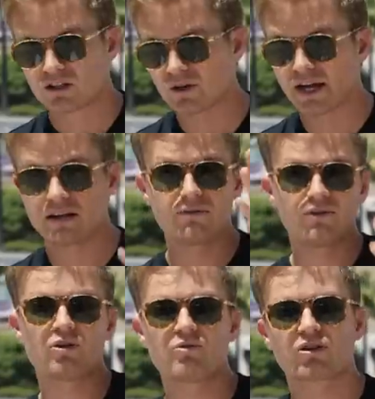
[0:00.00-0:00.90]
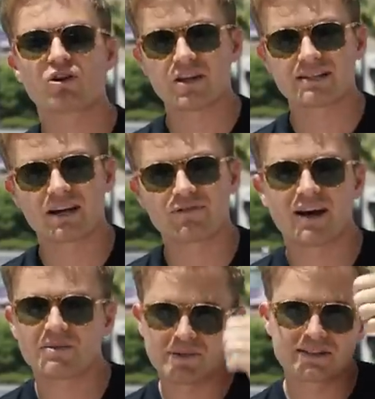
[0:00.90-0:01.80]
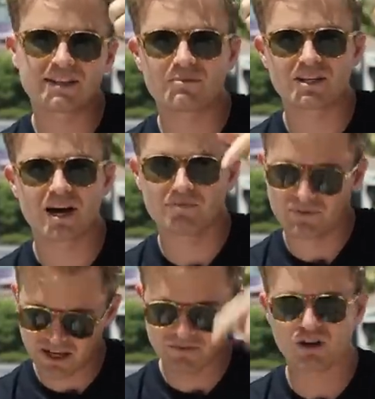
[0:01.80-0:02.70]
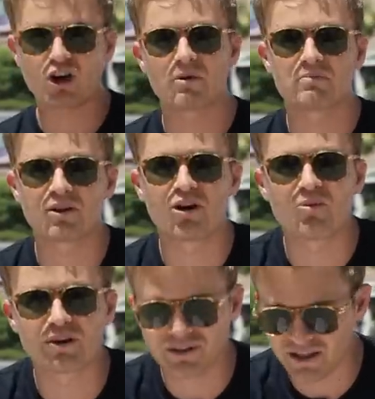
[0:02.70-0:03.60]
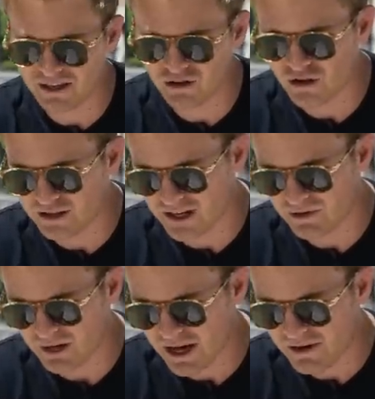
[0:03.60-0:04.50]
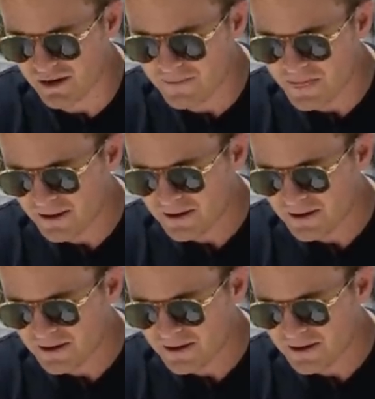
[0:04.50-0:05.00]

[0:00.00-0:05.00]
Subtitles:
So again, if you're a Koenigsegg fan, please thumbs up, give me a comment below what you think, Koenigsegg Regera.